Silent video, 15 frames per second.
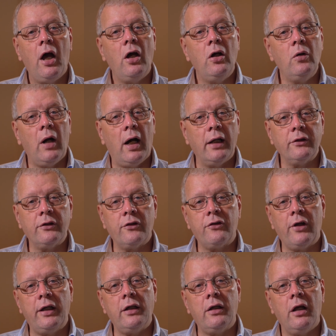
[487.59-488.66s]
who
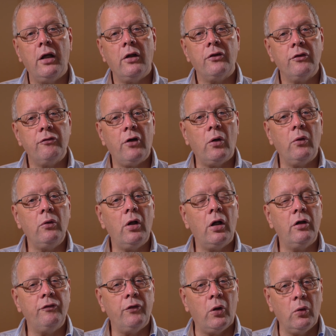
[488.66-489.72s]
undertake the role of